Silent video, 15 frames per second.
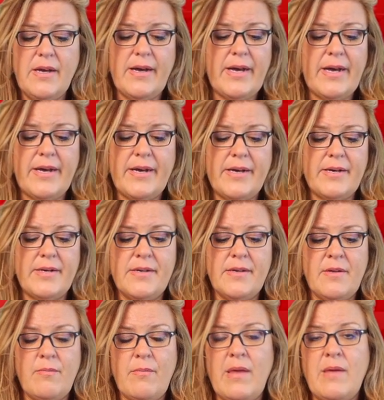uh,
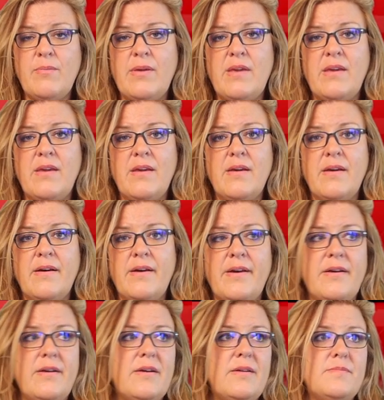it may be
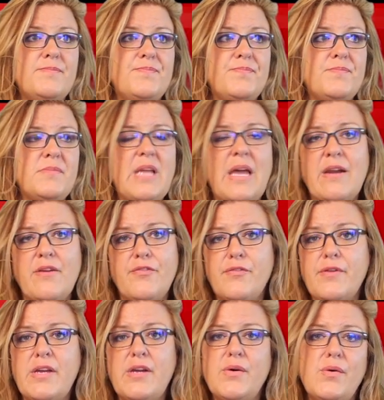uh, get a
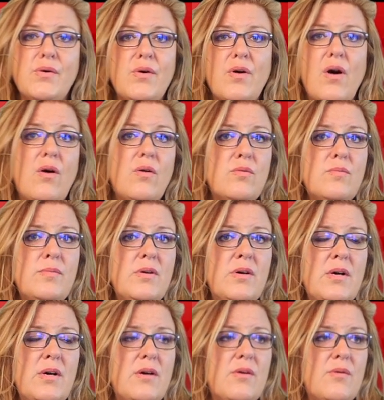free Google Home
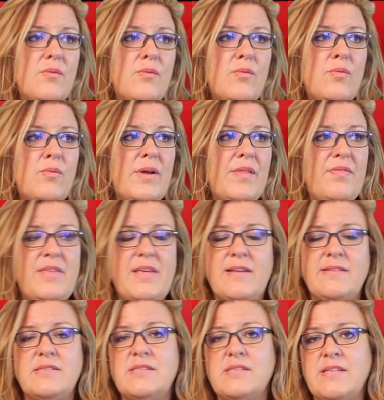with the
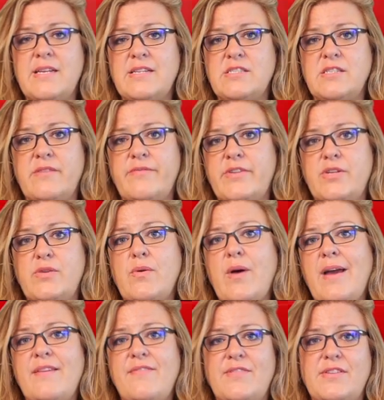installation of a new
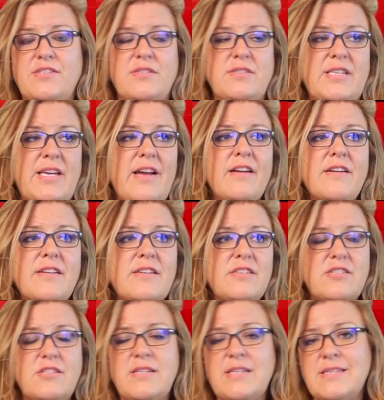high efficiency air
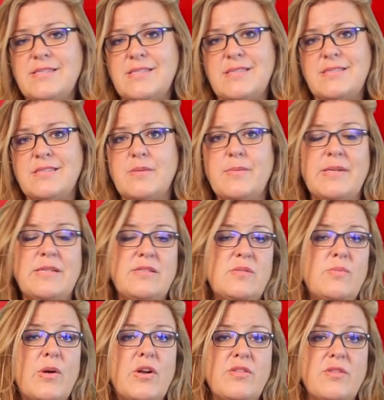conditioning system and
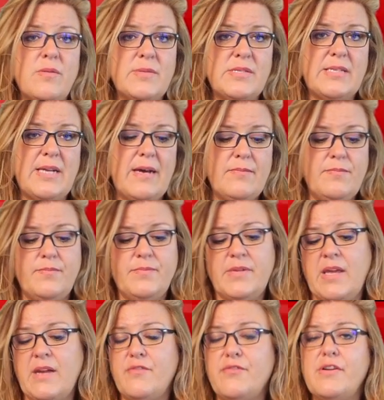smart thermostat.
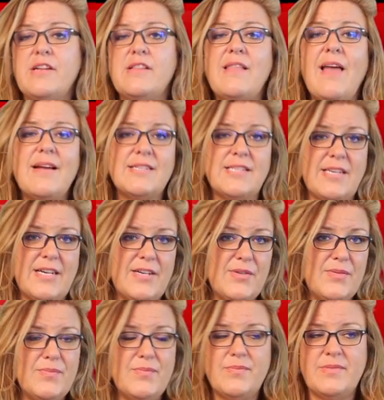Get a free
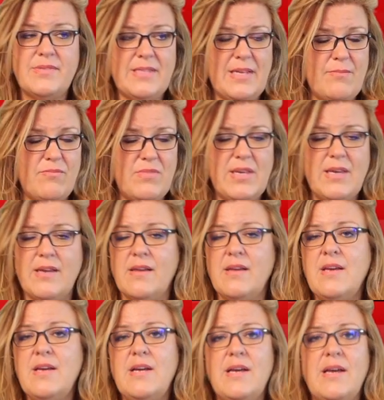Alexa, same thing.
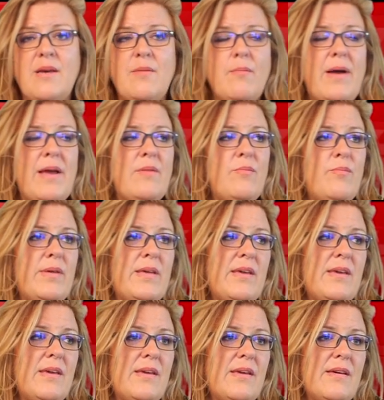It might
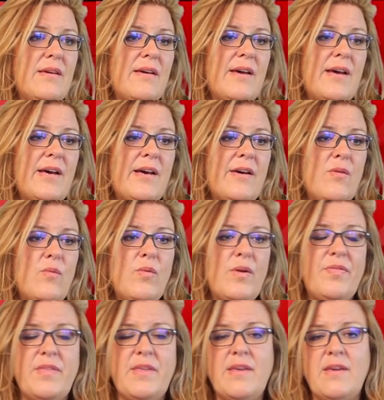be uh,
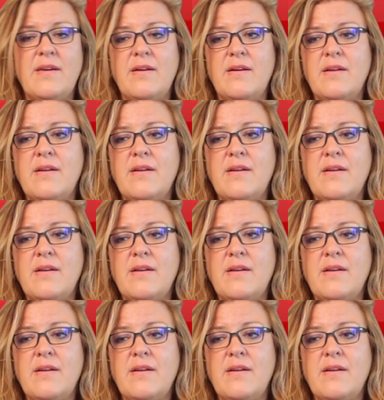with the